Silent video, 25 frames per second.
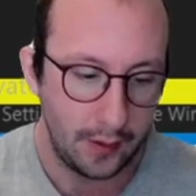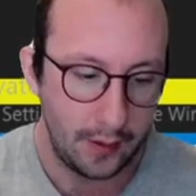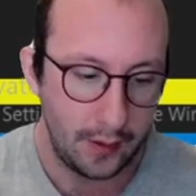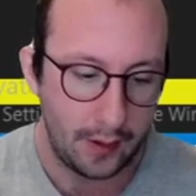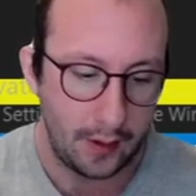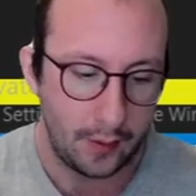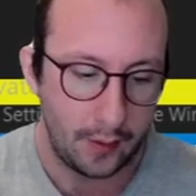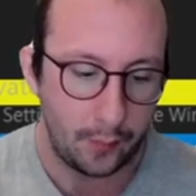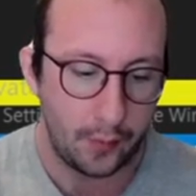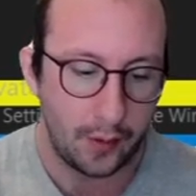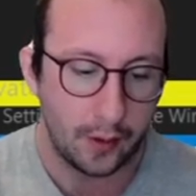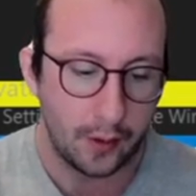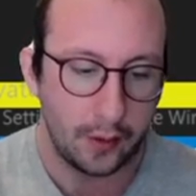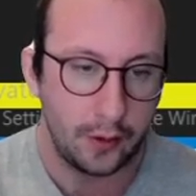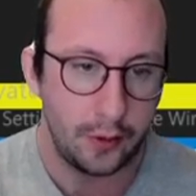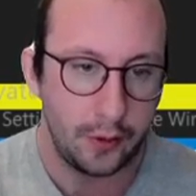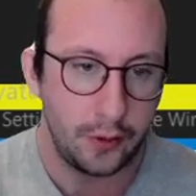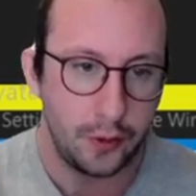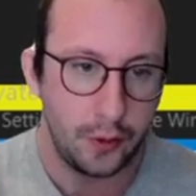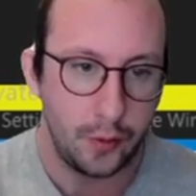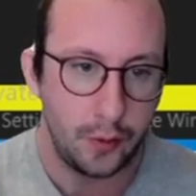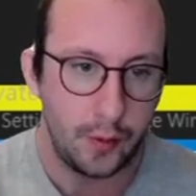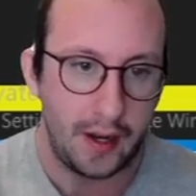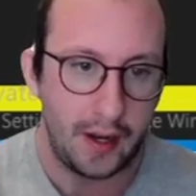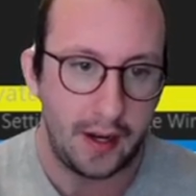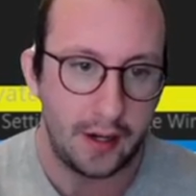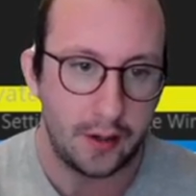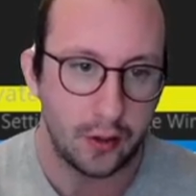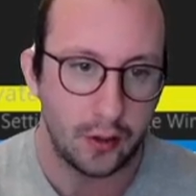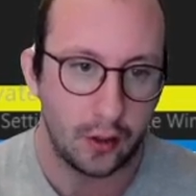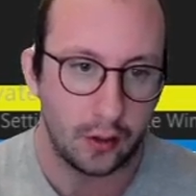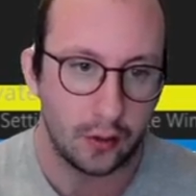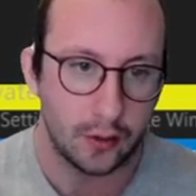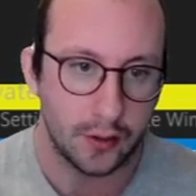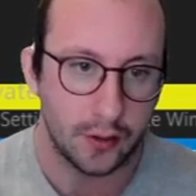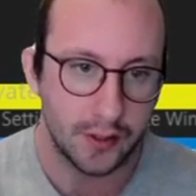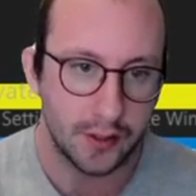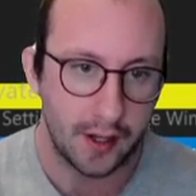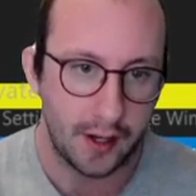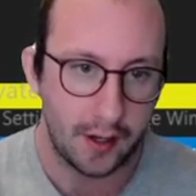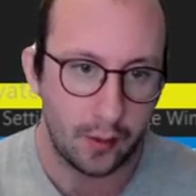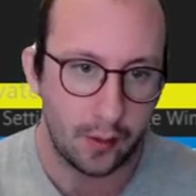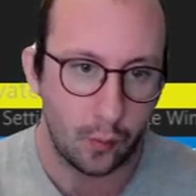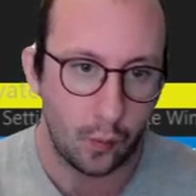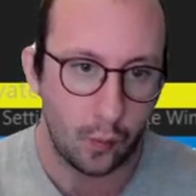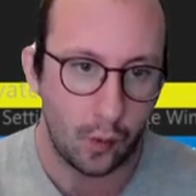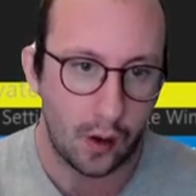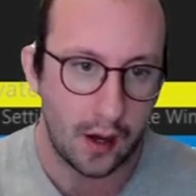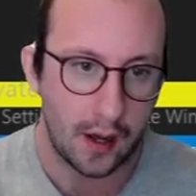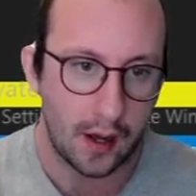And we're going to do a dollar
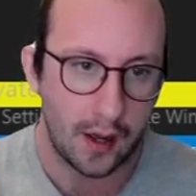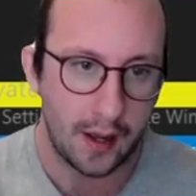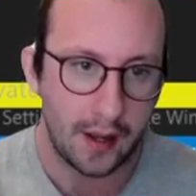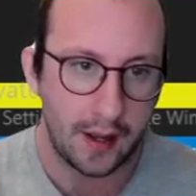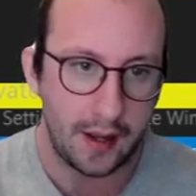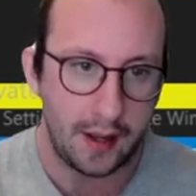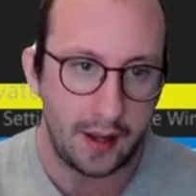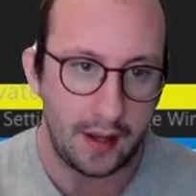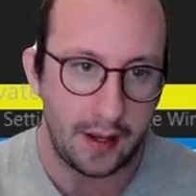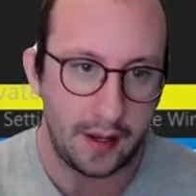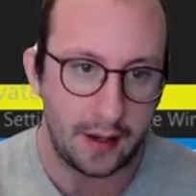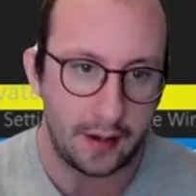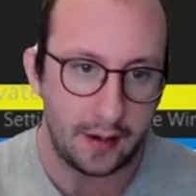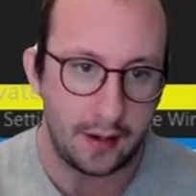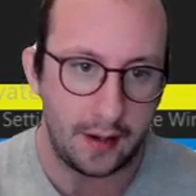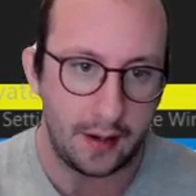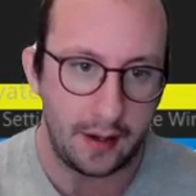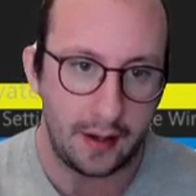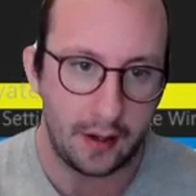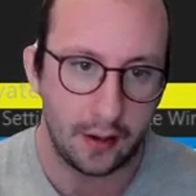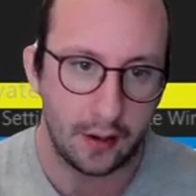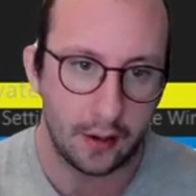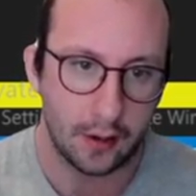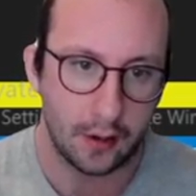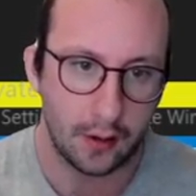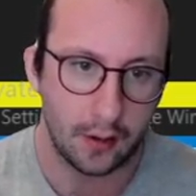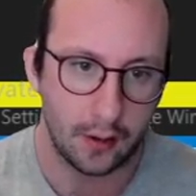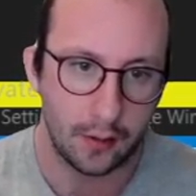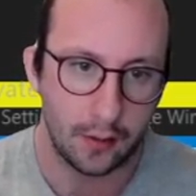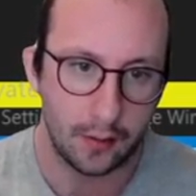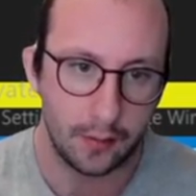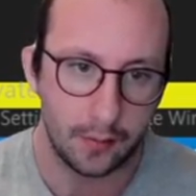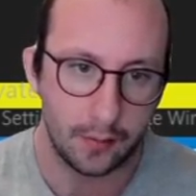sign y in inner.